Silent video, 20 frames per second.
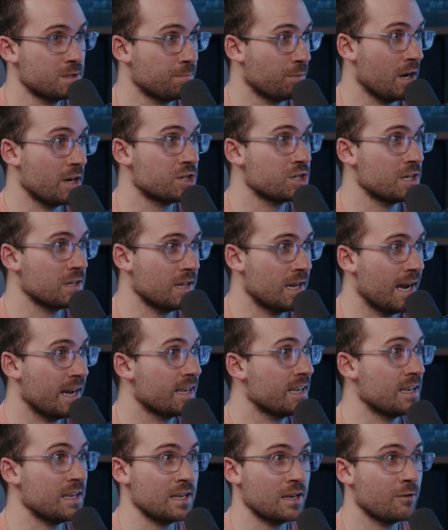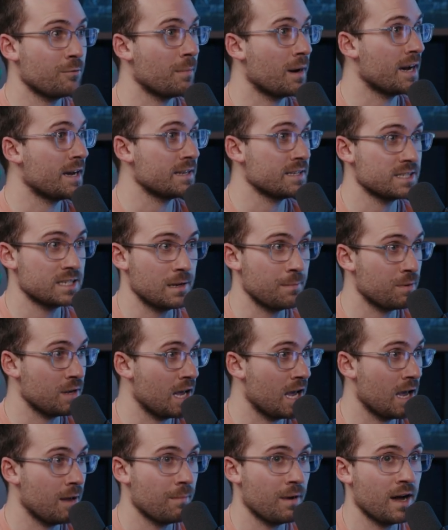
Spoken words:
spreadsheet that I can give my CPA,